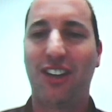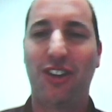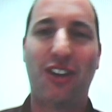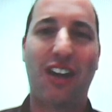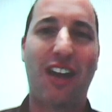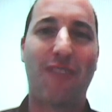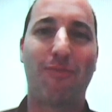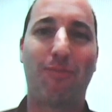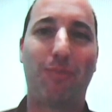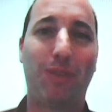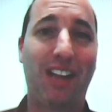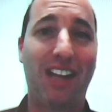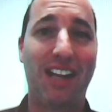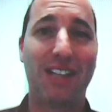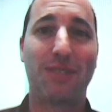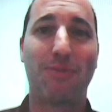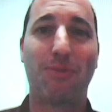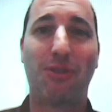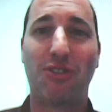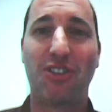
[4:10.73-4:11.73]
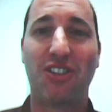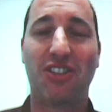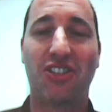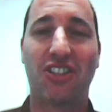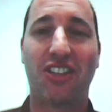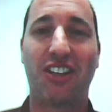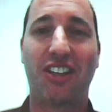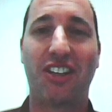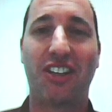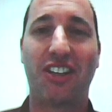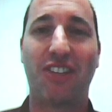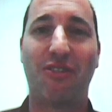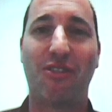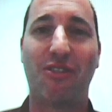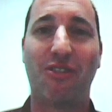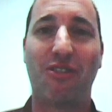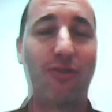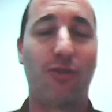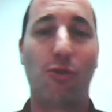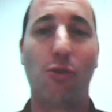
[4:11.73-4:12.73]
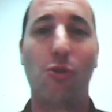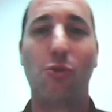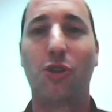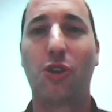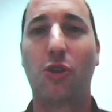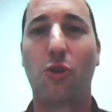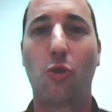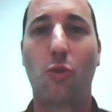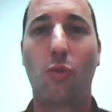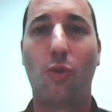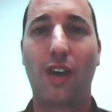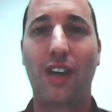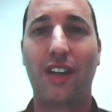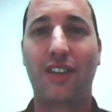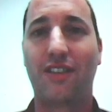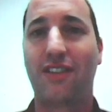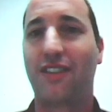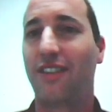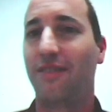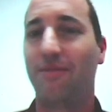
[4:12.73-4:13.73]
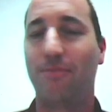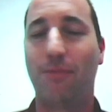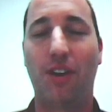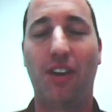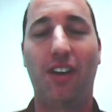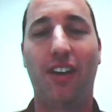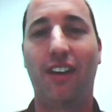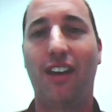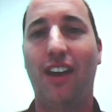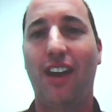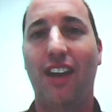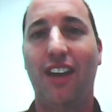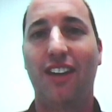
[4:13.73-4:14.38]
You could have plasma incinerators for all your waste that might